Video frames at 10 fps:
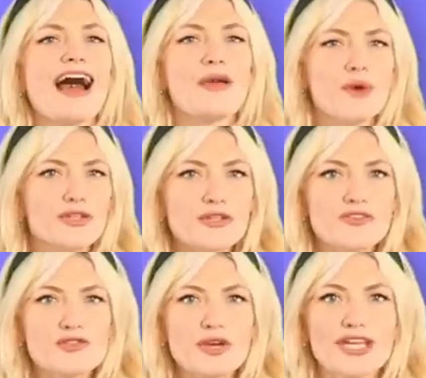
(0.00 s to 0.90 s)
I wonder
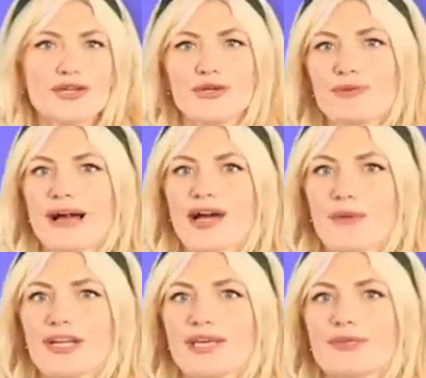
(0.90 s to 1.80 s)
if Drake knew
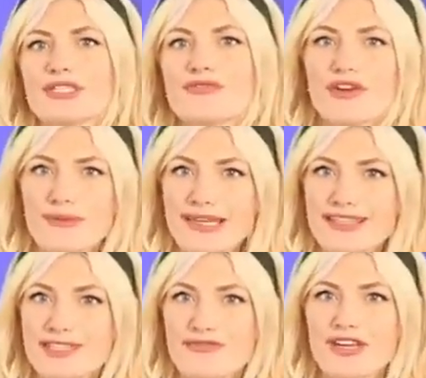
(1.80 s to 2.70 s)
back when he was filming
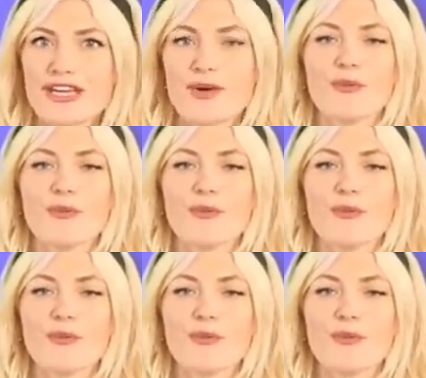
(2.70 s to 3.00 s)
this vid